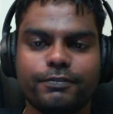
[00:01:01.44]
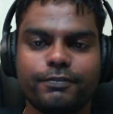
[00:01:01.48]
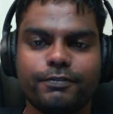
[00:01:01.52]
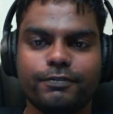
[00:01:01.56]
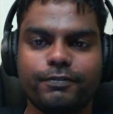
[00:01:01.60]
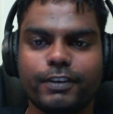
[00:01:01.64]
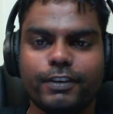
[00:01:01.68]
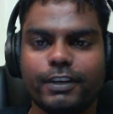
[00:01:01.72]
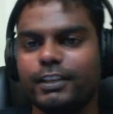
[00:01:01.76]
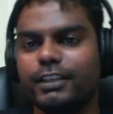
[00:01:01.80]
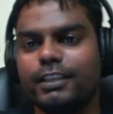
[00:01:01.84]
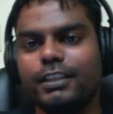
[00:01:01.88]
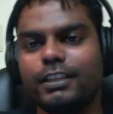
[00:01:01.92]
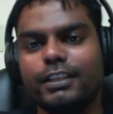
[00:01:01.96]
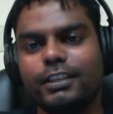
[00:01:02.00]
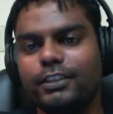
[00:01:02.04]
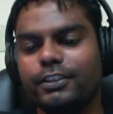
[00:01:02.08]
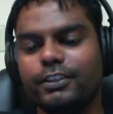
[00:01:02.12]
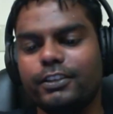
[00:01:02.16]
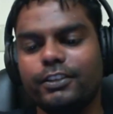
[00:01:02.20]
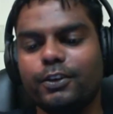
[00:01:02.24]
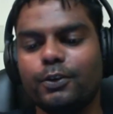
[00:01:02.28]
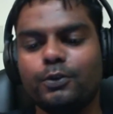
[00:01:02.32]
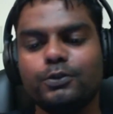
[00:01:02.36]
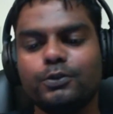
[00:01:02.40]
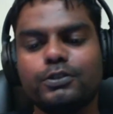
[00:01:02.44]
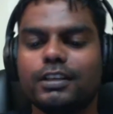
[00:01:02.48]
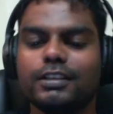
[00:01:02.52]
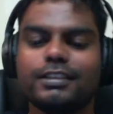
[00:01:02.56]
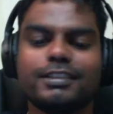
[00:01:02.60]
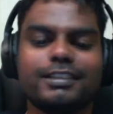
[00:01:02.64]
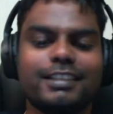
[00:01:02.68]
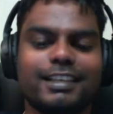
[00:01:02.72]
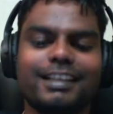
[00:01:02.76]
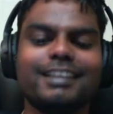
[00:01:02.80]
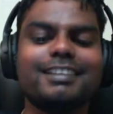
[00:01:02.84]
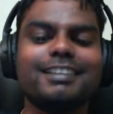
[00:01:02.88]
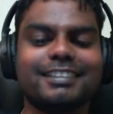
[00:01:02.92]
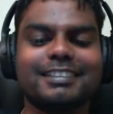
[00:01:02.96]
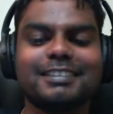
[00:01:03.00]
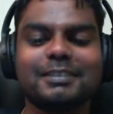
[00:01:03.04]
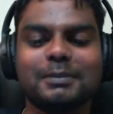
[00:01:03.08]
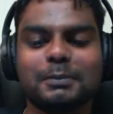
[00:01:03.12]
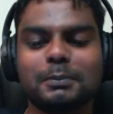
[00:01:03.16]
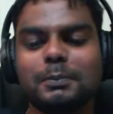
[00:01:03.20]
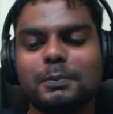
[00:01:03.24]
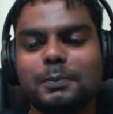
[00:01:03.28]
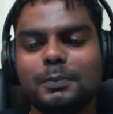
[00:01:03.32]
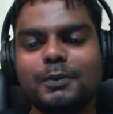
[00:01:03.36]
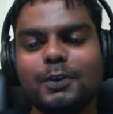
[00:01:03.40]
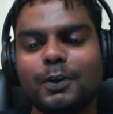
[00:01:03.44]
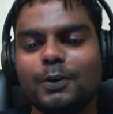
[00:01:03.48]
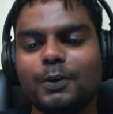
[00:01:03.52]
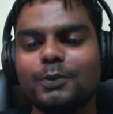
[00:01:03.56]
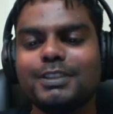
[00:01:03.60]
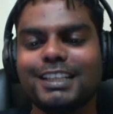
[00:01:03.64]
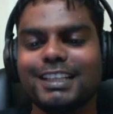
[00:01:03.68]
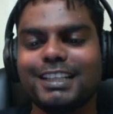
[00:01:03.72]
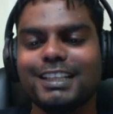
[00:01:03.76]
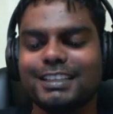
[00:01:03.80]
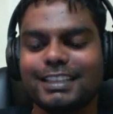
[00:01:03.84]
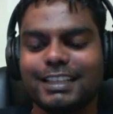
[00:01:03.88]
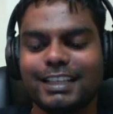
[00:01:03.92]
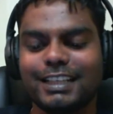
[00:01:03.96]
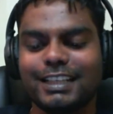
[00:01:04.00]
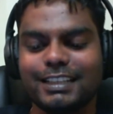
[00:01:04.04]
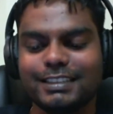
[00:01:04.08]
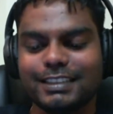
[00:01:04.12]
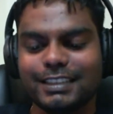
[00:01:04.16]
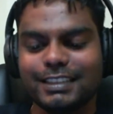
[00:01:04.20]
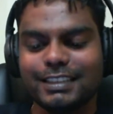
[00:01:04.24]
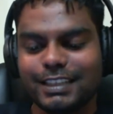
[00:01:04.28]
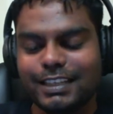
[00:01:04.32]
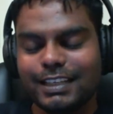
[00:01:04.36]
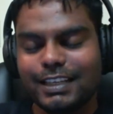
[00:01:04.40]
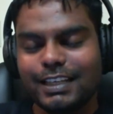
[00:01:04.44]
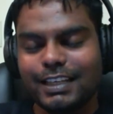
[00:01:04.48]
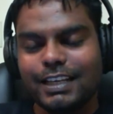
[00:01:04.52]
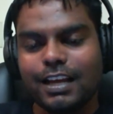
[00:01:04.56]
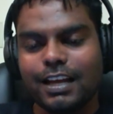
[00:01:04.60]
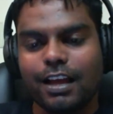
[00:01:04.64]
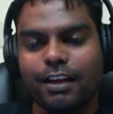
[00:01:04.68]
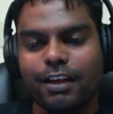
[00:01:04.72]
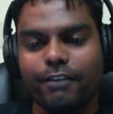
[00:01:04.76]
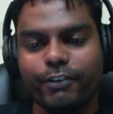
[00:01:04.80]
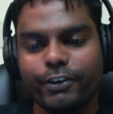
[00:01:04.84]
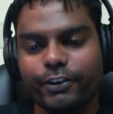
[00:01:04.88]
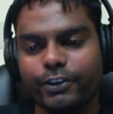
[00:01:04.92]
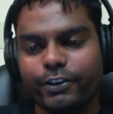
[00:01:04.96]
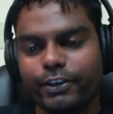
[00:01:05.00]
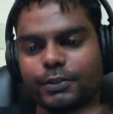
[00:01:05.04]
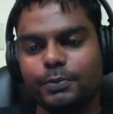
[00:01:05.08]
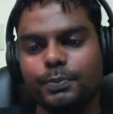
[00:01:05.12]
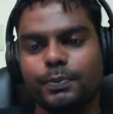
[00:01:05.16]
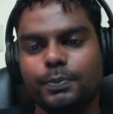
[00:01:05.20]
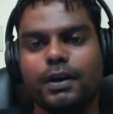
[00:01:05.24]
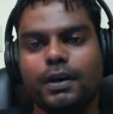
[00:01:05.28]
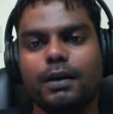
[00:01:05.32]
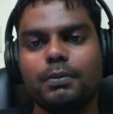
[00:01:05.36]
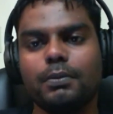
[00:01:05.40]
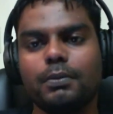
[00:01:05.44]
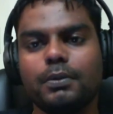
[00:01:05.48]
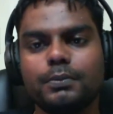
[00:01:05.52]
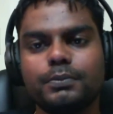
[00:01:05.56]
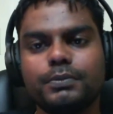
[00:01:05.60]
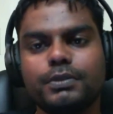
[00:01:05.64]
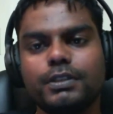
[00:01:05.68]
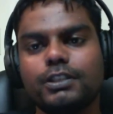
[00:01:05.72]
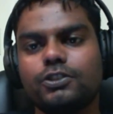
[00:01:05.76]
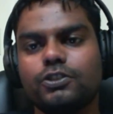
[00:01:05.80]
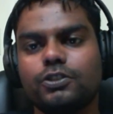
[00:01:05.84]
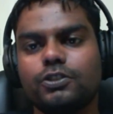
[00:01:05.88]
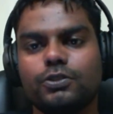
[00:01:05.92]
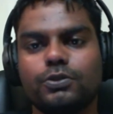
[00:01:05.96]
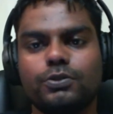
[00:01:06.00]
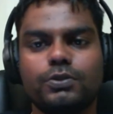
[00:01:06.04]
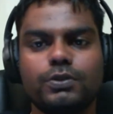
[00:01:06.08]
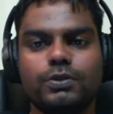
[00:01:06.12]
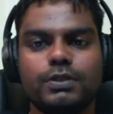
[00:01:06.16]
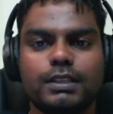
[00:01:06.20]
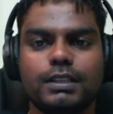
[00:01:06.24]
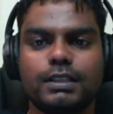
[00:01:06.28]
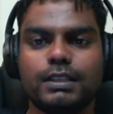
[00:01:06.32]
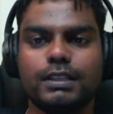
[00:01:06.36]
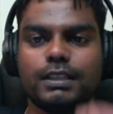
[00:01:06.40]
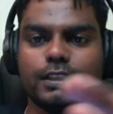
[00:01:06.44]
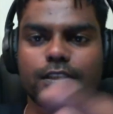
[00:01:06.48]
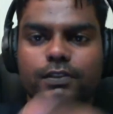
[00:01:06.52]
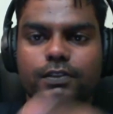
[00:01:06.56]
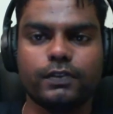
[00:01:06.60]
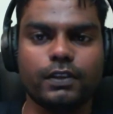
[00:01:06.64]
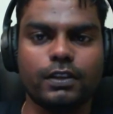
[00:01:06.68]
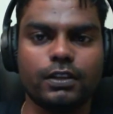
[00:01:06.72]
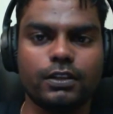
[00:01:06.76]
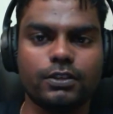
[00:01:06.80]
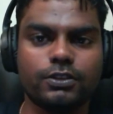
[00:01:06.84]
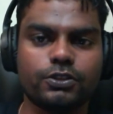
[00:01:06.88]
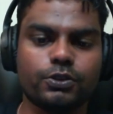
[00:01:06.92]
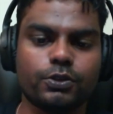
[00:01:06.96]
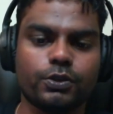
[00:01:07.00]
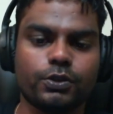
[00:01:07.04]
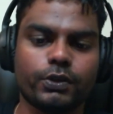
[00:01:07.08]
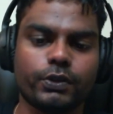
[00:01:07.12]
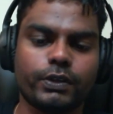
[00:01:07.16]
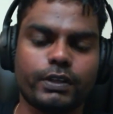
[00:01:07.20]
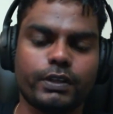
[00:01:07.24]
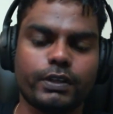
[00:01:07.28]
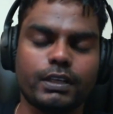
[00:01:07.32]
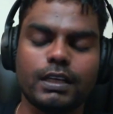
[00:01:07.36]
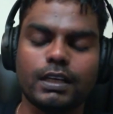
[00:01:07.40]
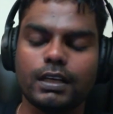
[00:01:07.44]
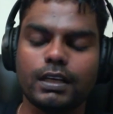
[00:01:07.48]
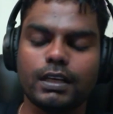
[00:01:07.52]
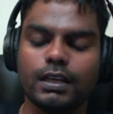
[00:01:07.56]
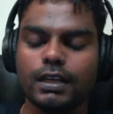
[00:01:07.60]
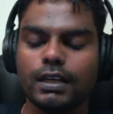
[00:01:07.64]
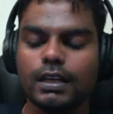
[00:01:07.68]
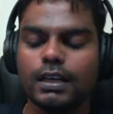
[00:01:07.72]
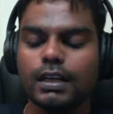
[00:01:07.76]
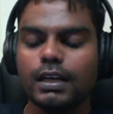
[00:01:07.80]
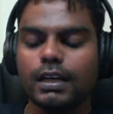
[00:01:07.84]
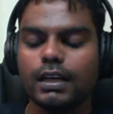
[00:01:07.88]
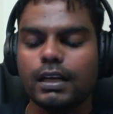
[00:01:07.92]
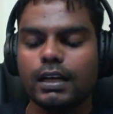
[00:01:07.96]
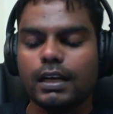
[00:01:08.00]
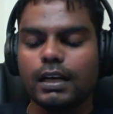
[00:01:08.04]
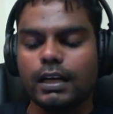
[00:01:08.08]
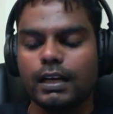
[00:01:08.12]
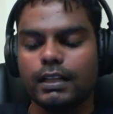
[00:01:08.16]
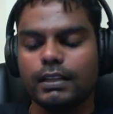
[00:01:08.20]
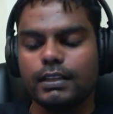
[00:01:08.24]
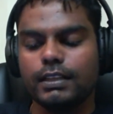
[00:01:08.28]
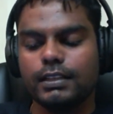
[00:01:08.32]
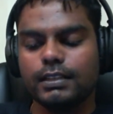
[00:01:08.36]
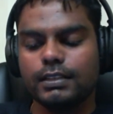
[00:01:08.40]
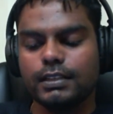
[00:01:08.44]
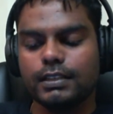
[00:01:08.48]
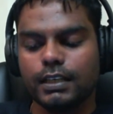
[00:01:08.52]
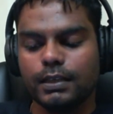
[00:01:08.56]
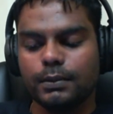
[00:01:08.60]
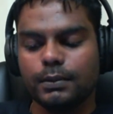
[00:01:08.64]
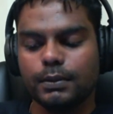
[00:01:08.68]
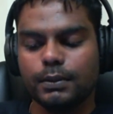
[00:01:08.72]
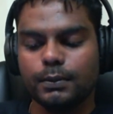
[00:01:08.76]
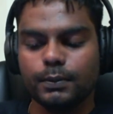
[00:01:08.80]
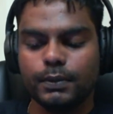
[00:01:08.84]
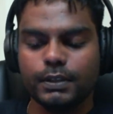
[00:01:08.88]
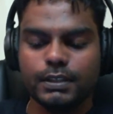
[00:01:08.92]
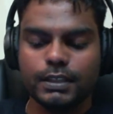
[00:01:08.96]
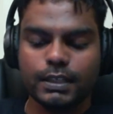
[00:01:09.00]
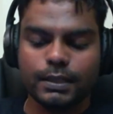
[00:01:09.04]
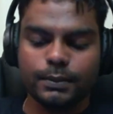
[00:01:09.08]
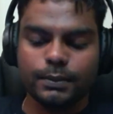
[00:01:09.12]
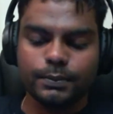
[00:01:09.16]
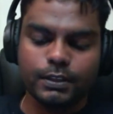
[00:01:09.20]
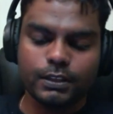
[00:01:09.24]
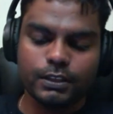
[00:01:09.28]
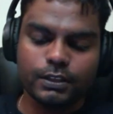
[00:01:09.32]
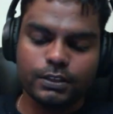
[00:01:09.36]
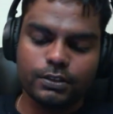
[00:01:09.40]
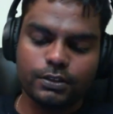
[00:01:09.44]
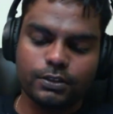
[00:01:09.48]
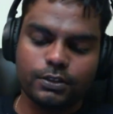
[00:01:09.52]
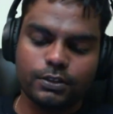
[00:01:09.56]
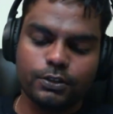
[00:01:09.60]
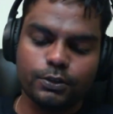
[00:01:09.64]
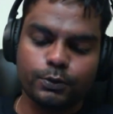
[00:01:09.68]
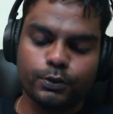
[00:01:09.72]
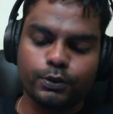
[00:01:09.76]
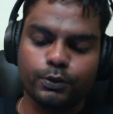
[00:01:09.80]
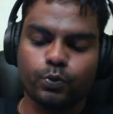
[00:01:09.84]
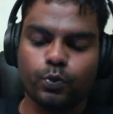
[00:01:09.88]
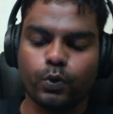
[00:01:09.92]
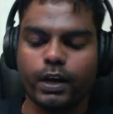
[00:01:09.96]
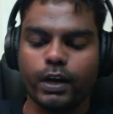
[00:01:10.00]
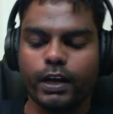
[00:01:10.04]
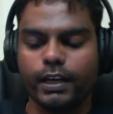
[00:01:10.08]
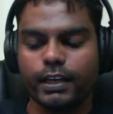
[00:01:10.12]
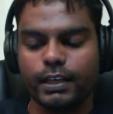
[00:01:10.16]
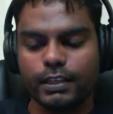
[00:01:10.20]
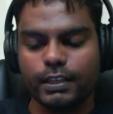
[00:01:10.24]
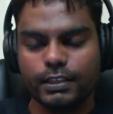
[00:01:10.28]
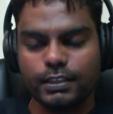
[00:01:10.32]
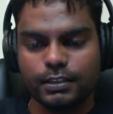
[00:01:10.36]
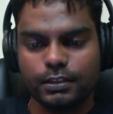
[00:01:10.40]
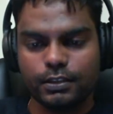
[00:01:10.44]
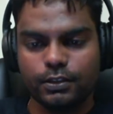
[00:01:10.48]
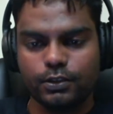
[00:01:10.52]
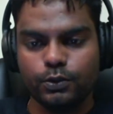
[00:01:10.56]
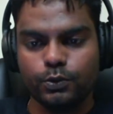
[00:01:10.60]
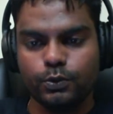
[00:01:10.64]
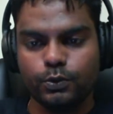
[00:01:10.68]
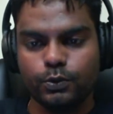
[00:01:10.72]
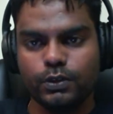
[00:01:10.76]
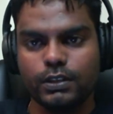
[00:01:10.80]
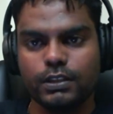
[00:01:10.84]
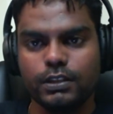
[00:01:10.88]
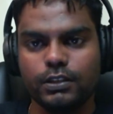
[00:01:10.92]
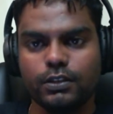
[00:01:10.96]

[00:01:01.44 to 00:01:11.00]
there's no success. No success. Various problems, issues, and things falling short. This time I'm attempting to do it right, do it,